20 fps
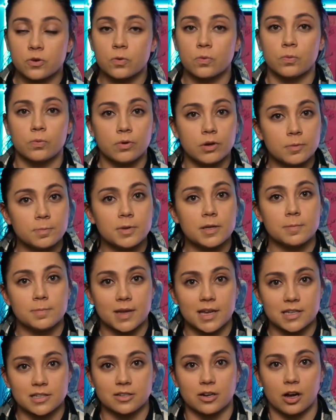would be
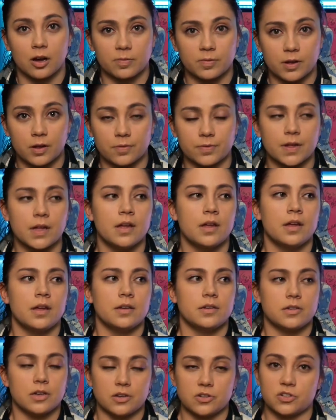based off of
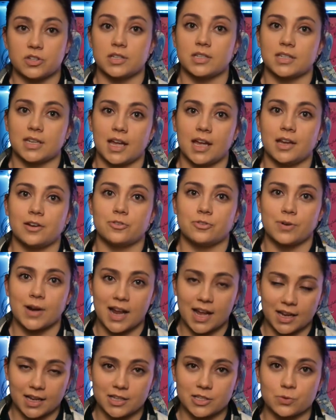Dungeons and
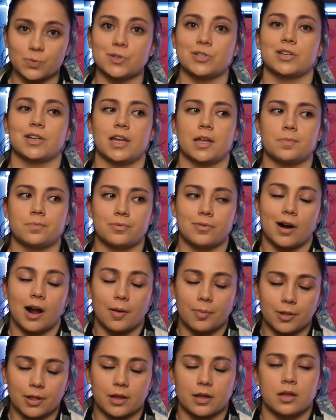Dragons, which again
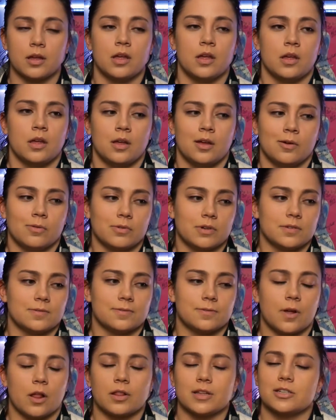probably wouldn't
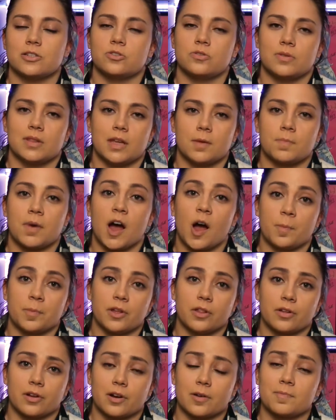fall into the
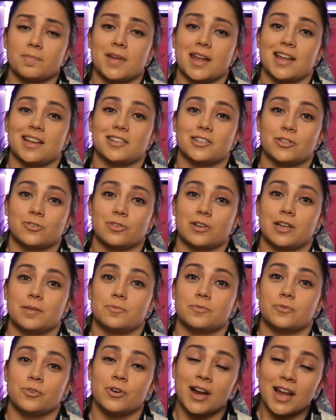popular mainstream
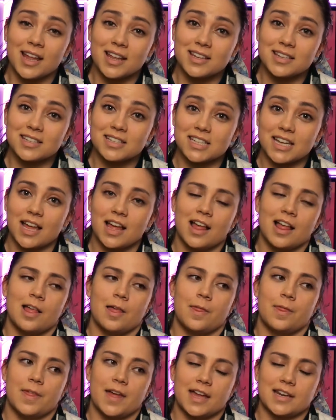trends
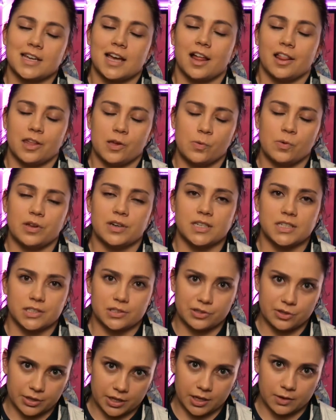that Hollywood is
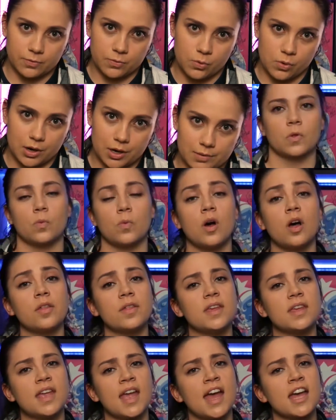looking for. While the
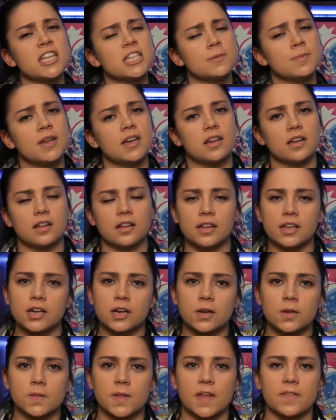cast made it clear
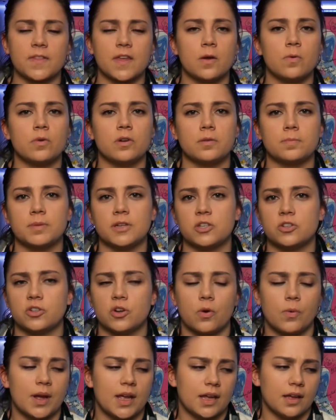that they wouldn't be
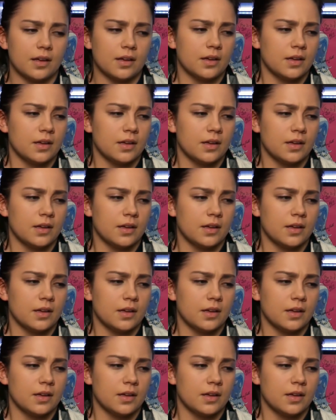showing